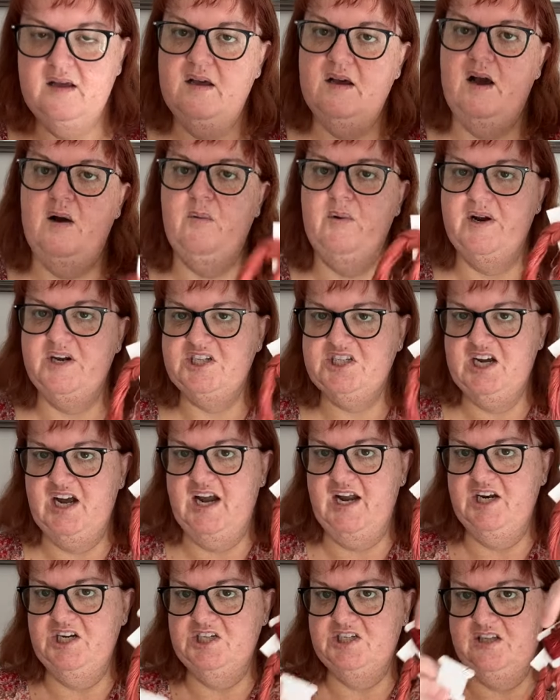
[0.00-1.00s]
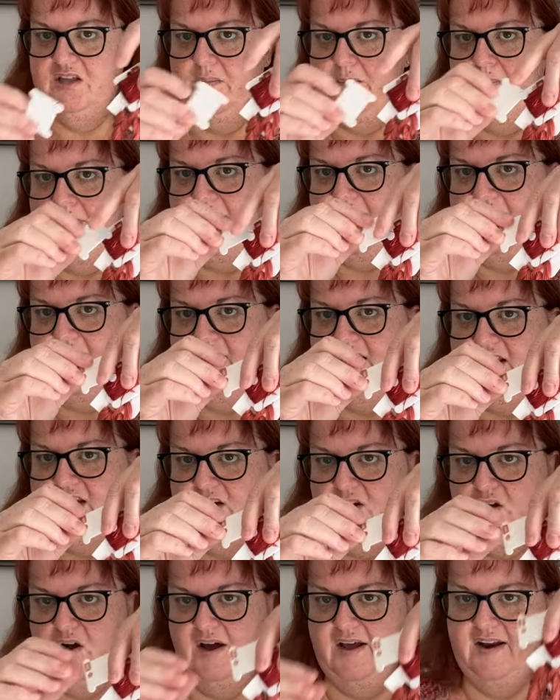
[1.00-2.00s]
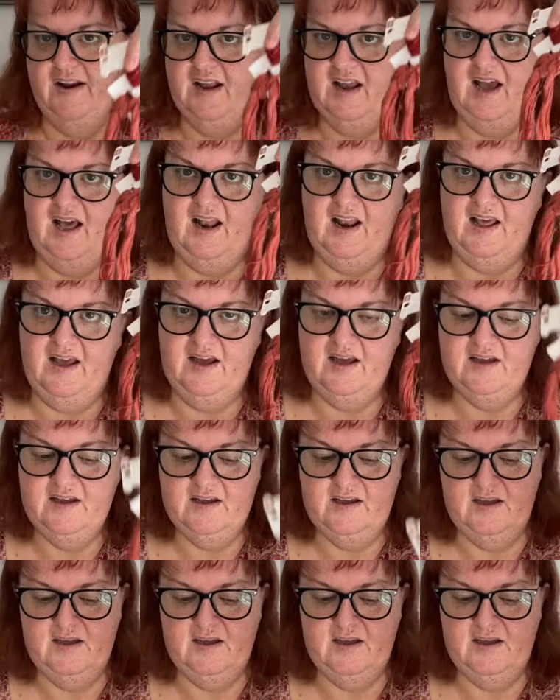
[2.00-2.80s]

I want to change the main kind of colour.